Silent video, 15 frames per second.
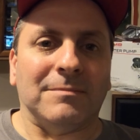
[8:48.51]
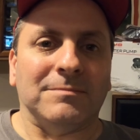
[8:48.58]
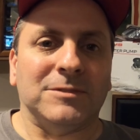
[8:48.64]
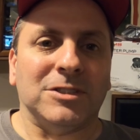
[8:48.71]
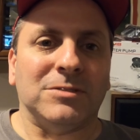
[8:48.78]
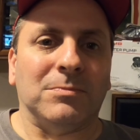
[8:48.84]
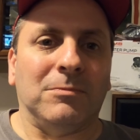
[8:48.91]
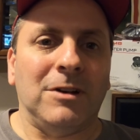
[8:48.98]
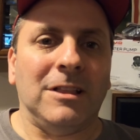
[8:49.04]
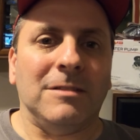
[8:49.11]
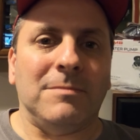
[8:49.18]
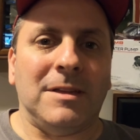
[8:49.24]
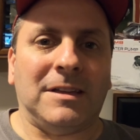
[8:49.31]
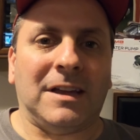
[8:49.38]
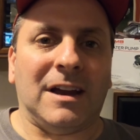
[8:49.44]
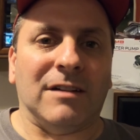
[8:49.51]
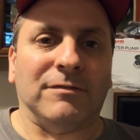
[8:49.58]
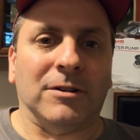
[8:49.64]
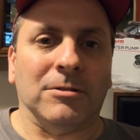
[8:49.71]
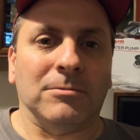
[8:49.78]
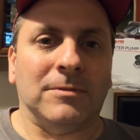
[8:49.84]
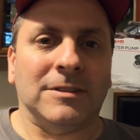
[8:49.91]
Just really be
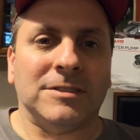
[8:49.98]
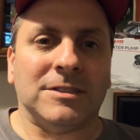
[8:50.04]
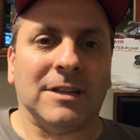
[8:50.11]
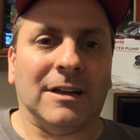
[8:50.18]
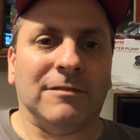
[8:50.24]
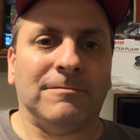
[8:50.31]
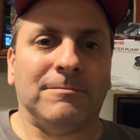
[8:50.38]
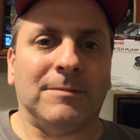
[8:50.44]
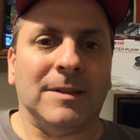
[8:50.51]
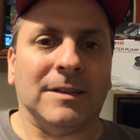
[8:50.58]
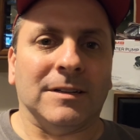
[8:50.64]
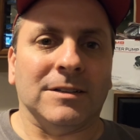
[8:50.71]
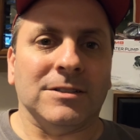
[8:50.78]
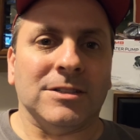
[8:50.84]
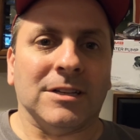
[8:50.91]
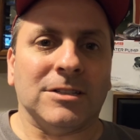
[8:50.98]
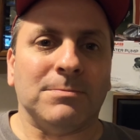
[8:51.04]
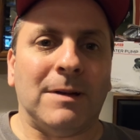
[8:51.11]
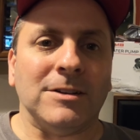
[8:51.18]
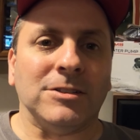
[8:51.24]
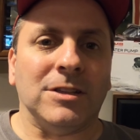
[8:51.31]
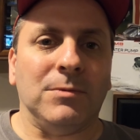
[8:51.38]
careful with stuff, because
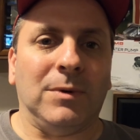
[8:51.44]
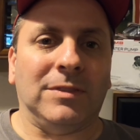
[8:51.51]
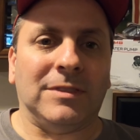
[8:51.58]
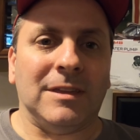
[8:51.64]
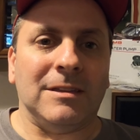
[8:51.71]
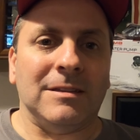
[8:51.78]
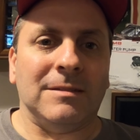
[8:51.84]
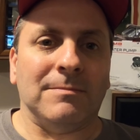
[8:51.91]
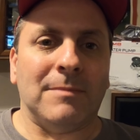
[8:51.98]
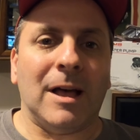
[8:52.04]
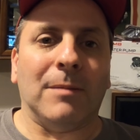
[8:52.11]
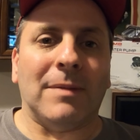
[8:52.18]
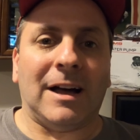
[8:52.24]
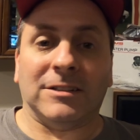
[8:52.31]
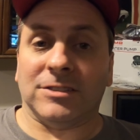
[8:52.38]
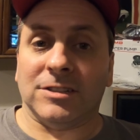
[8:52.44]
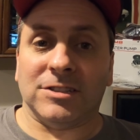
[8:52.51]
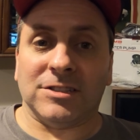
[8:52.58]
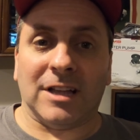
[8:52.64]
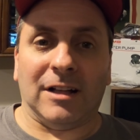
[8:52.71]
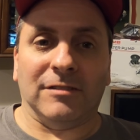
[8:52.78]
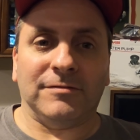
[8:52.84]
especially with the mailbox
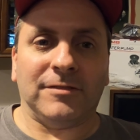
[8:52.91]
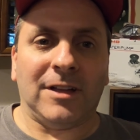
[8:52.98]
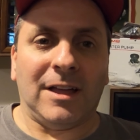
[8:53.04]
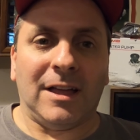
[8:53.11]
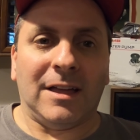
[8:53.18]
itself,